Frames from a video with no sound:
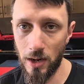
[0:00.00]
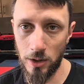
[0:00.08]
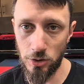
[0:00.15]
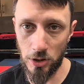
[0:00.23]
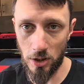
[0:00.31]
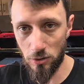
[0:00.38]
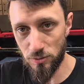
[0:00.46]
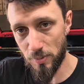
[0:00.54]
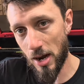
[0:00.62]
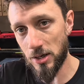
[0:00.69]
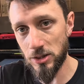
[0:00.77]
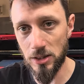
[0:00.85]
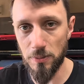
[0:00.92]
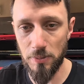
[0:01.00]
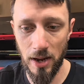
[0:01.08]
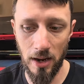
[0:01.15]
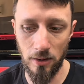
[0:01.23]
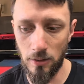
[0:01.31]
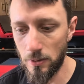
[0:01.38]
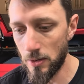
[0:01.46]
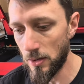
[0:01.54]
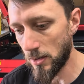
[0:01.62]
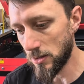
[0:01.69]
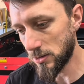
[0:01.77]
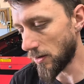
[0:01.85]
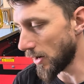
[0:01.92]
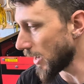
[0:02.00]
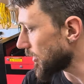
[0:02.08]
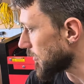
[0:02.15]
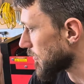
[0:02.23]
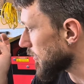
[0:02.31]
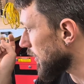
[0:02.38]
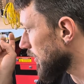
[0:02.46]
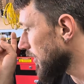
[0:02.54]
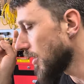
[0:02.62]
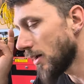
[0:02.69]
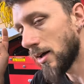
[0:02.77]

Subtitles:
actually goes back to the panel. So I had to run